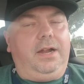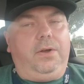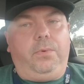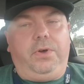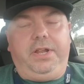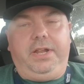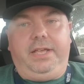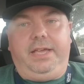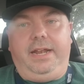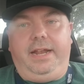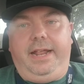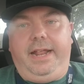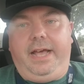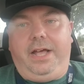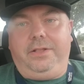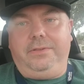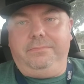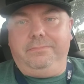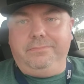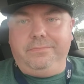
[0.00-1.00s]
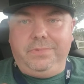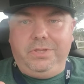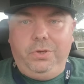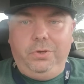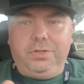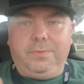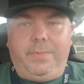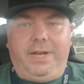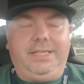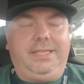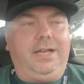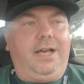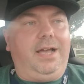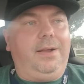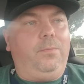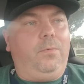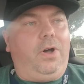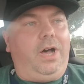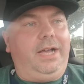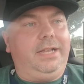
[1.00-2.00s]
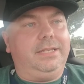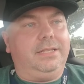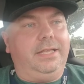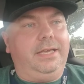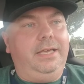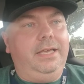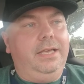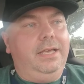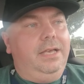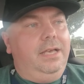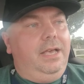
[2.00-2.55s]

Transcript: I wanted to get it out, use my time wisely.